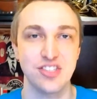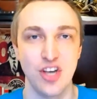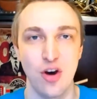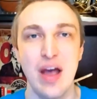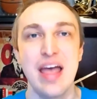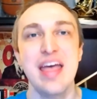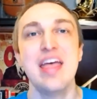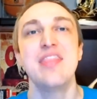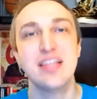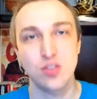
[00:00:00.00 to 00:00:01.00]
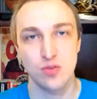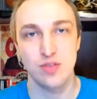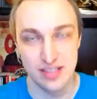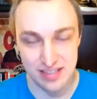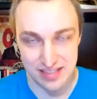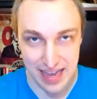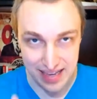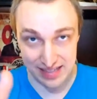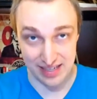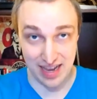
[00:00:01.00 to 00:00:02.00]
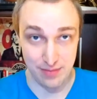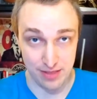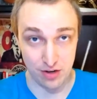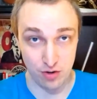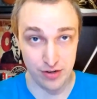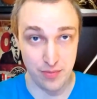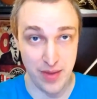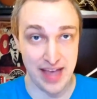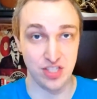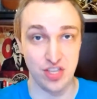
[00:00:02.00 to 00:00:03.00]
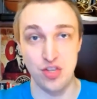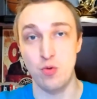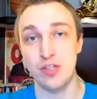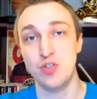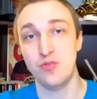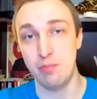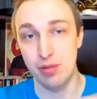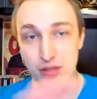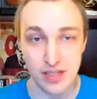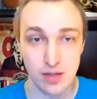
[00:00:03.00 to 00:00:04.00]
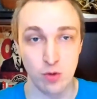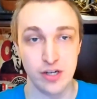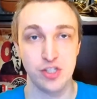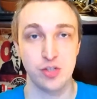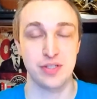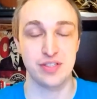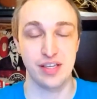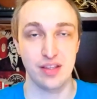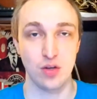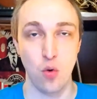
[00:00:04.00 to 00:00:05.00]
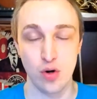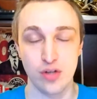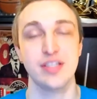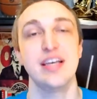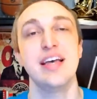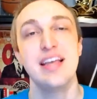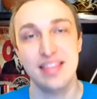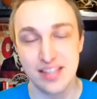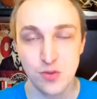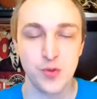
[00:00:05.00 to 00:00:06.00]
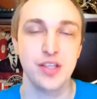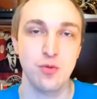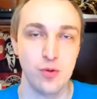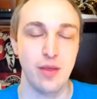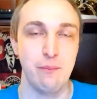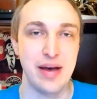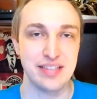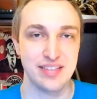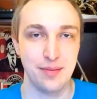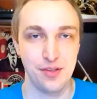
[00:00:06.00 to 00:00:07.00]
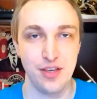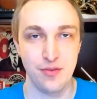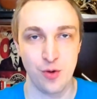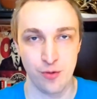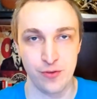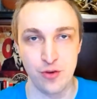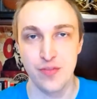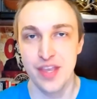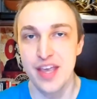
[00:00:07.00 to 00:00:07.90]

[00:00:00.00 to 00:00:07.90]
So that's the second time that they're going to be asking you. Once you've completed 100% of the course, that's really the best time to leave your review.